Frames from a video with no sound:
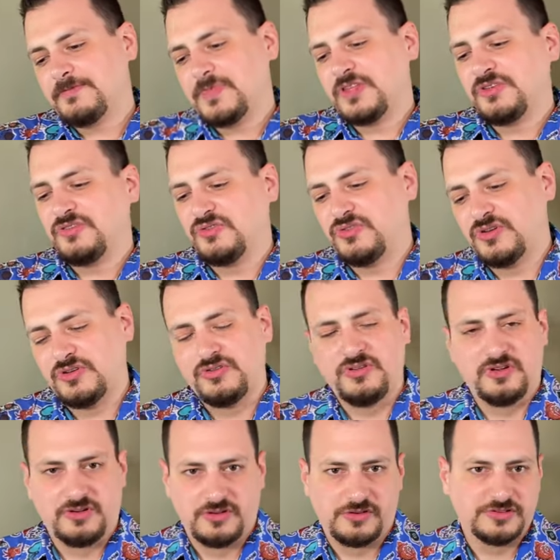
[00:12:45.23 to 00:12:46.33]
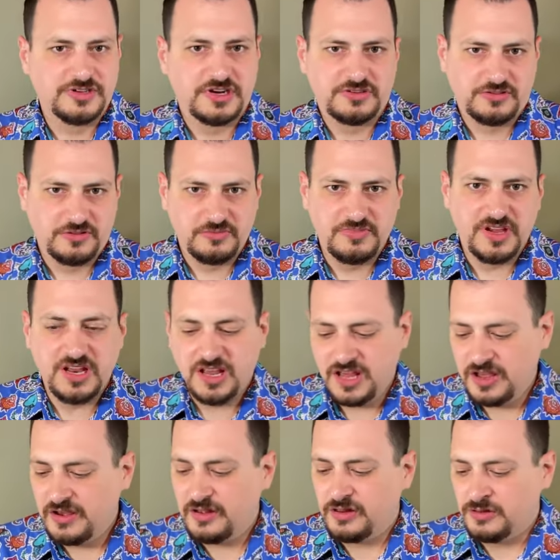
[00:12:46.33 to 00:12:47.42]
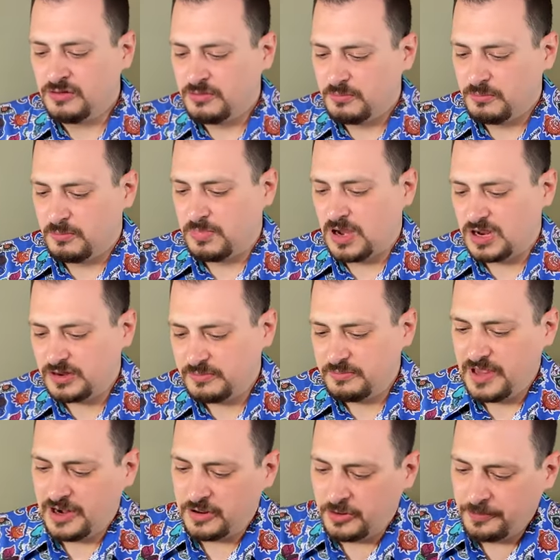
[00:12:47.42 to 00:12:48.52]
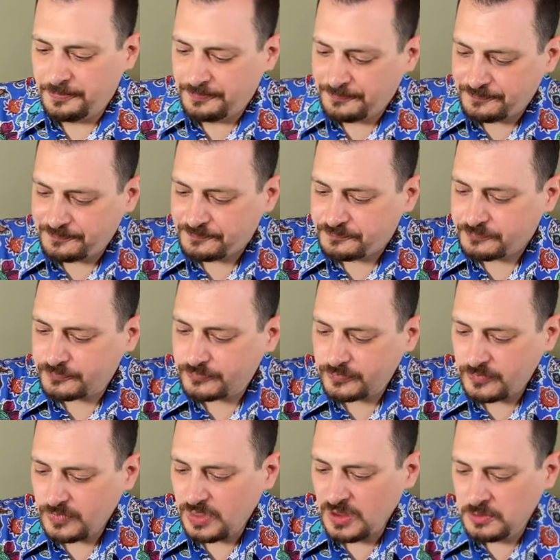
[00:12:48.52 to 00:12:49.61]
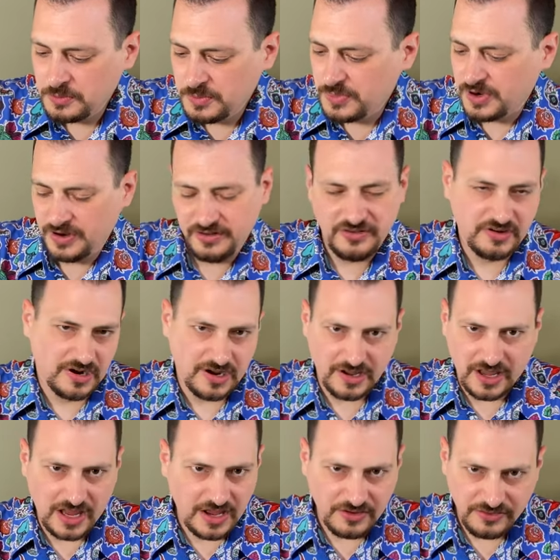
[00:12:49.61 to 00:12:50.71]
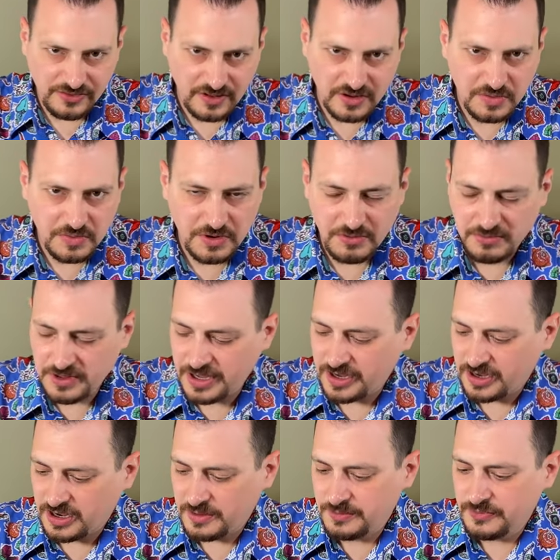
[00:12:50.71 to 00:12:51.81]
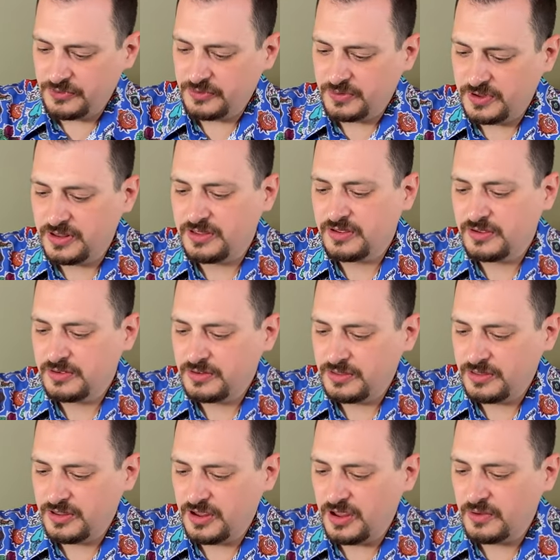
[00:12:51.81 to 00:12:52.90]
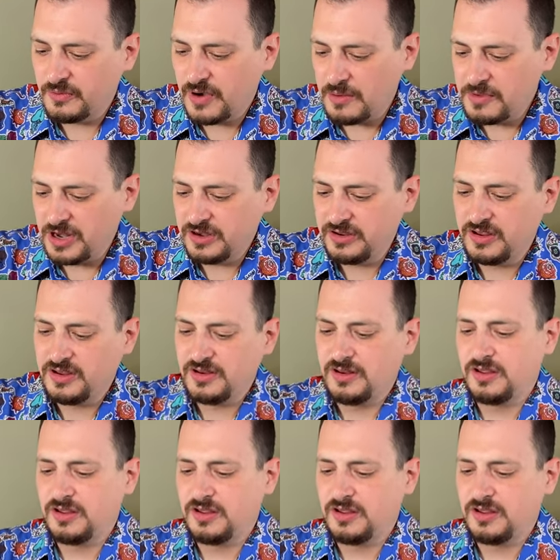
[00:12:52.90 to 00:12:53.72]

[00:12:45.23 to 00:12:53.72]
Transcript: This is just your general BDL bottom metal, but it's not cast aluminum like comes with the Remington.